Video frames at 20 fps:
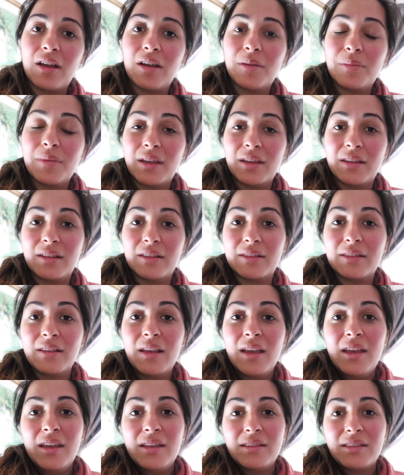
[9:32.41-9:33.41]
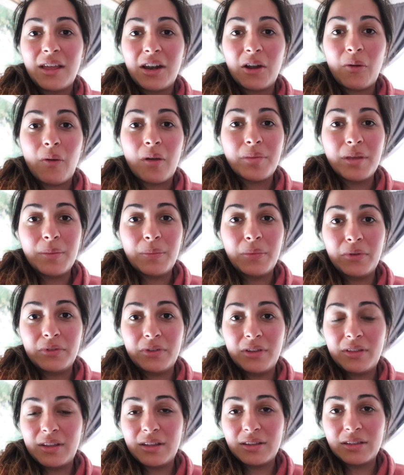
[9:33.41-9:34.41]
because they don't want people
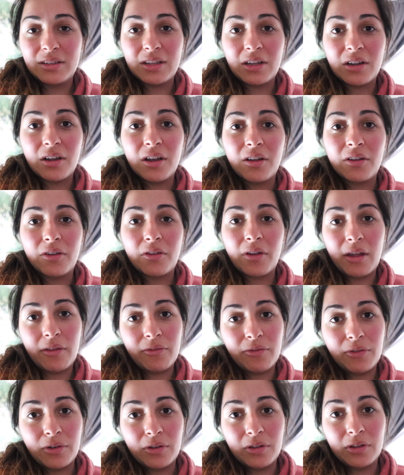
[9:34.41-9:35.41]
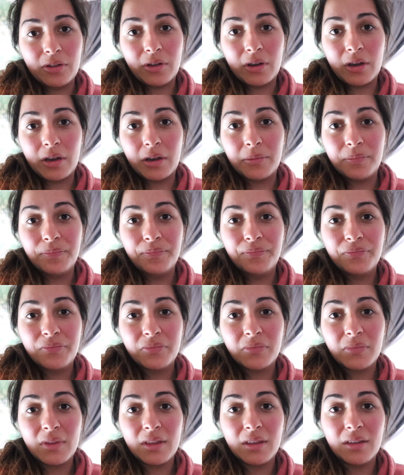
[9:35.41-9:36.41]
to think that they're ungrateful or,
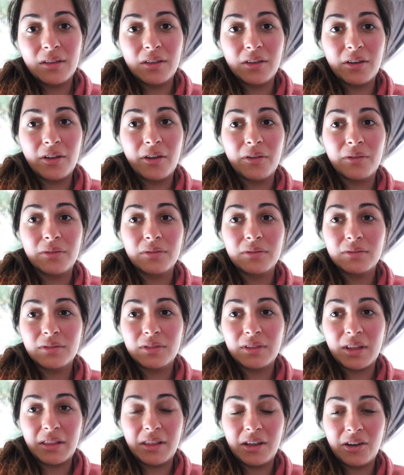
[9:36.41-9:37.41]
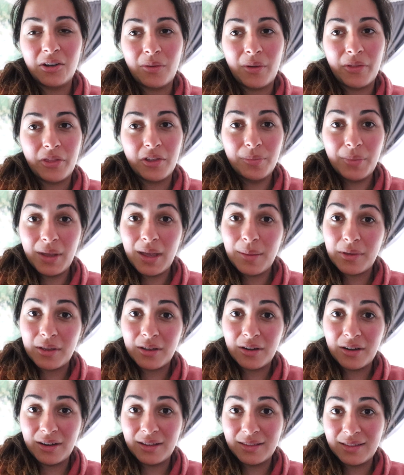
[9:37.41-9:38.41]
you know, that they don't want their baby
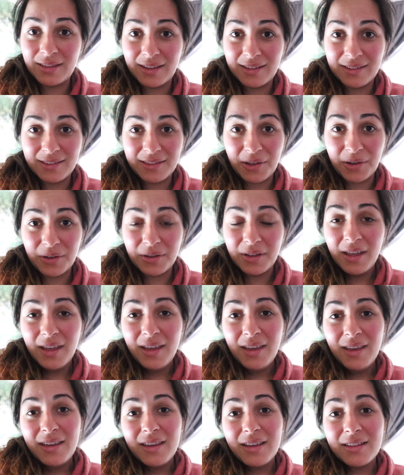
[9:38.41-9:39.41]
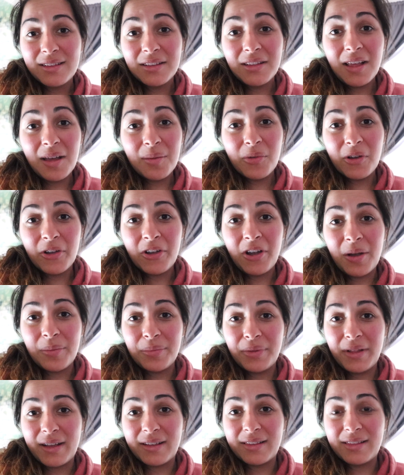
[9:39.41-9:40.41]
or anything. So it's a lot more
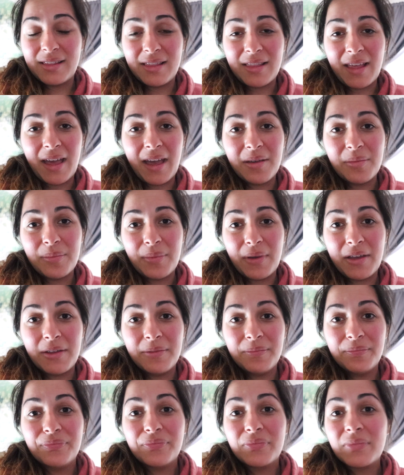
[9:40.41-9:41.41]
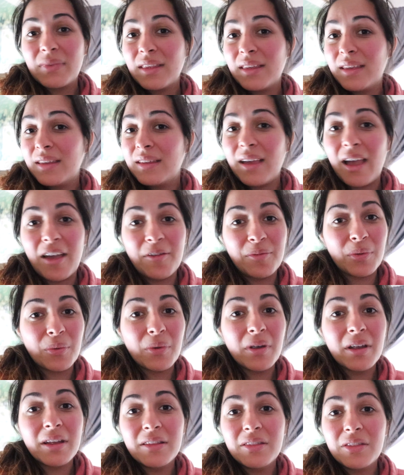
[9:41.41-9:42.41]
complex than that, but I've been
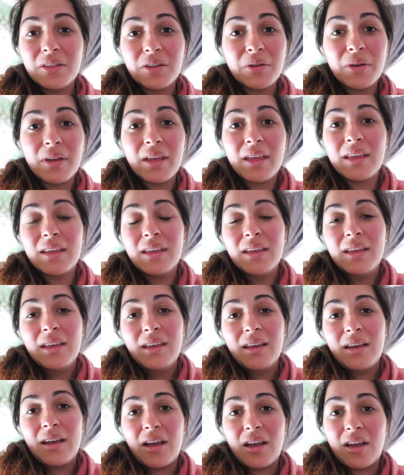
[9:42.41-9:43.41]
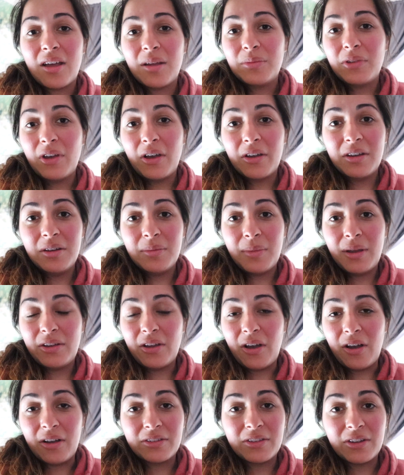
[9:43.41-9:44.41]
working through it, talking to my
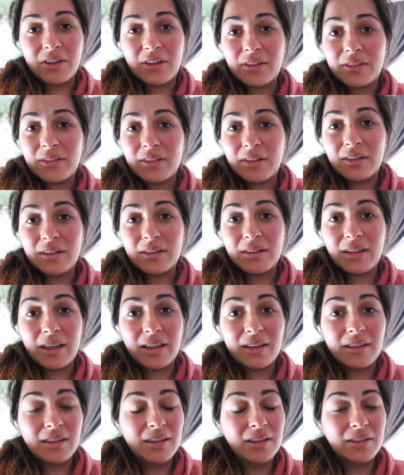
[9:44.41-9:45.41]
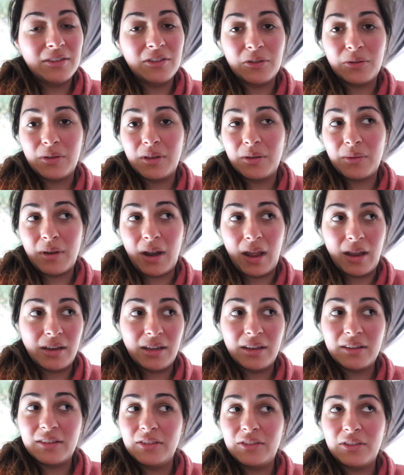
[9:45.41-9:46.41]
doctors and like doing what I
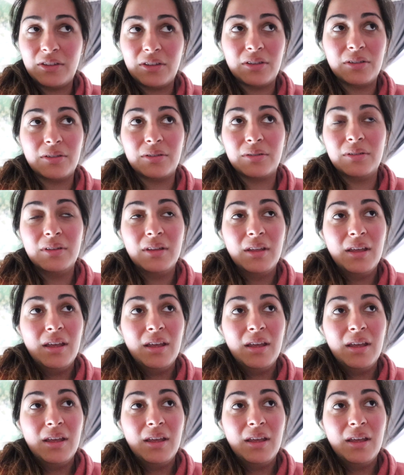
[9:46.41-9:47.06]
need to do,